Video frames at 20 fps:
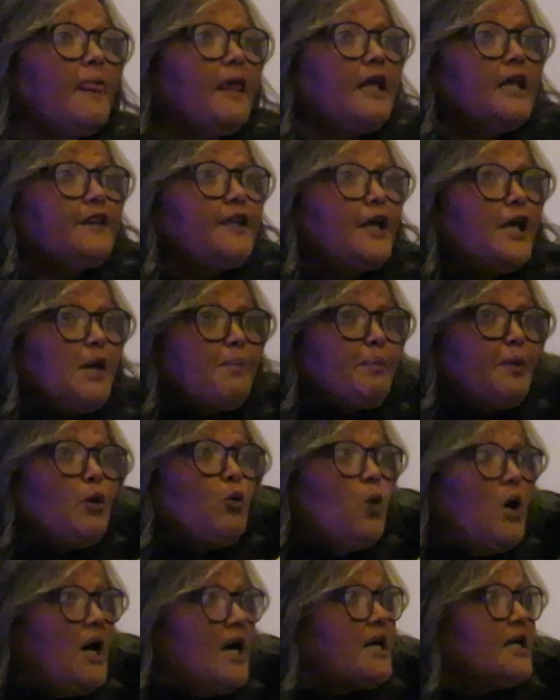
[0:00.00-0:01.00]
the ethnic
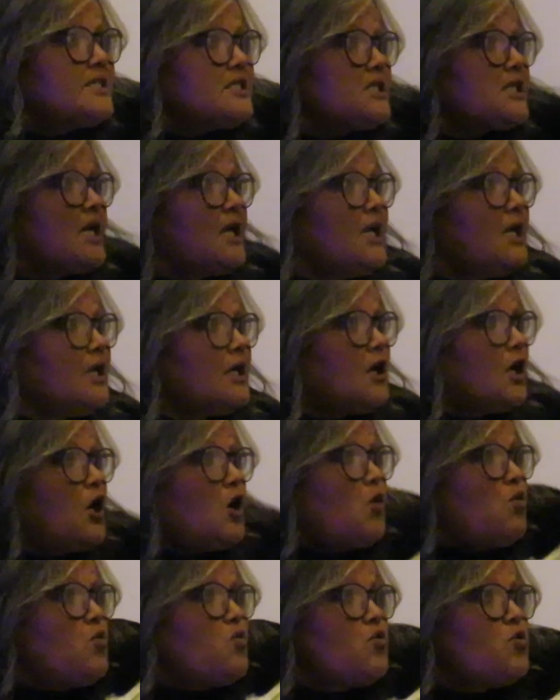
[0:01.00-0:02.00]
workers there,
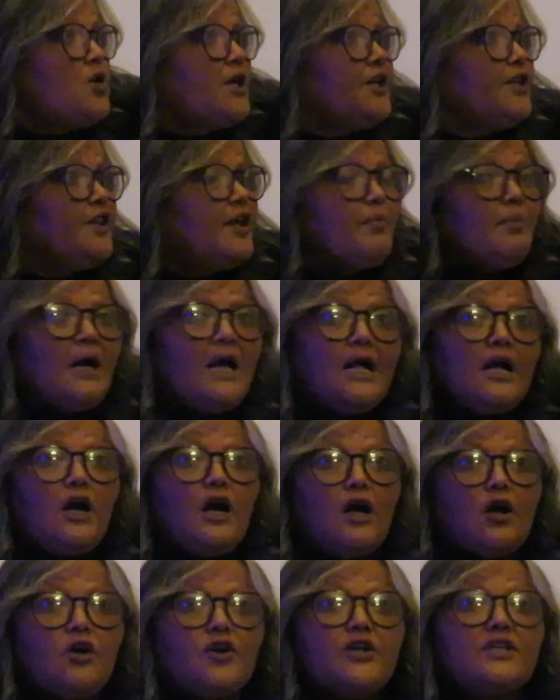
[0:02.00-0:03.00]
Flow and them
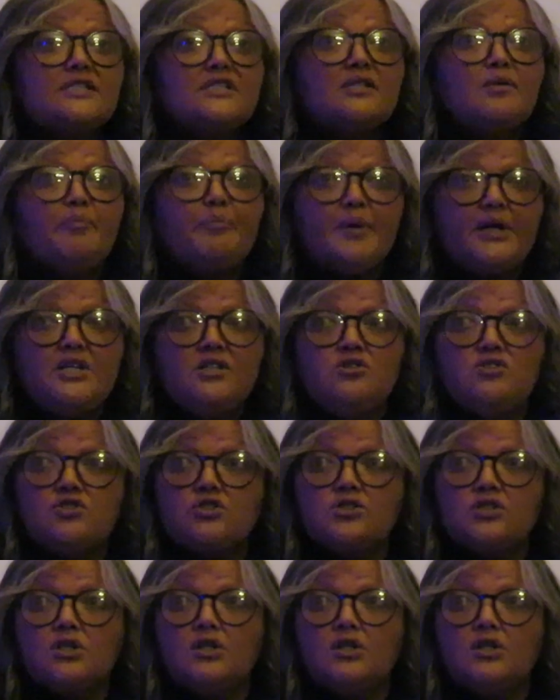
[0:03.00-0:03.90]
across the bridge.